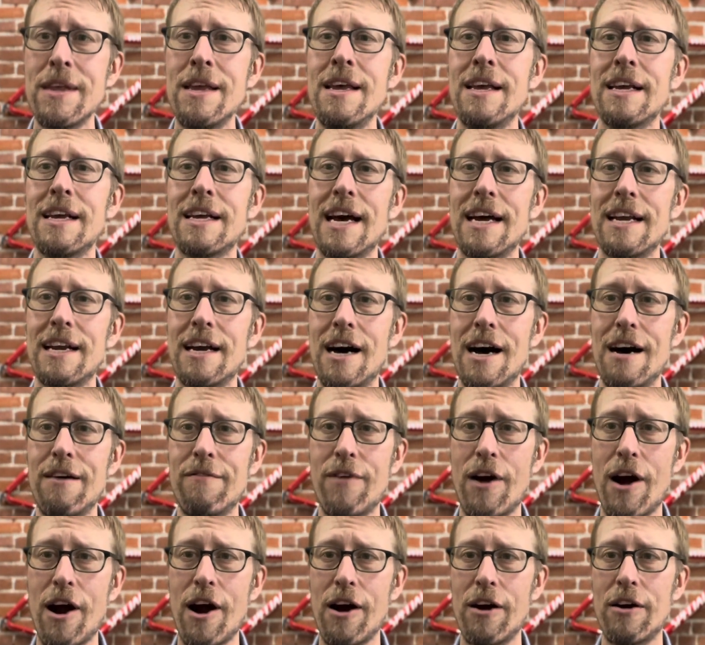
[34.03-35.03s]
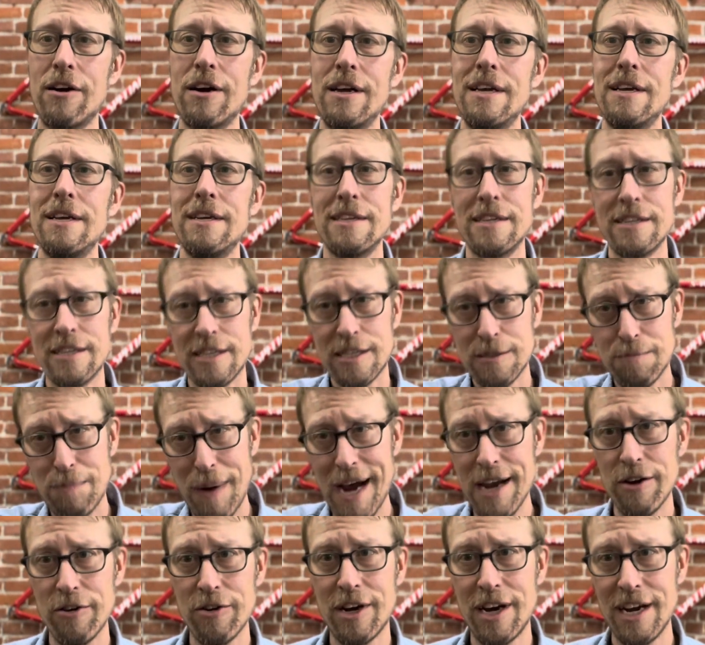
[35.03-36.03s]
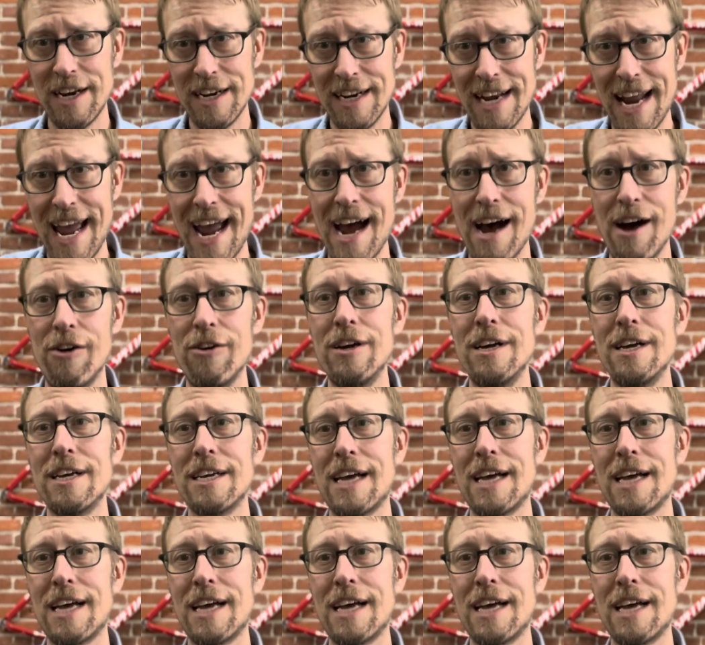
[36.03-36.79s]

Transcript: kind of our spinal canal,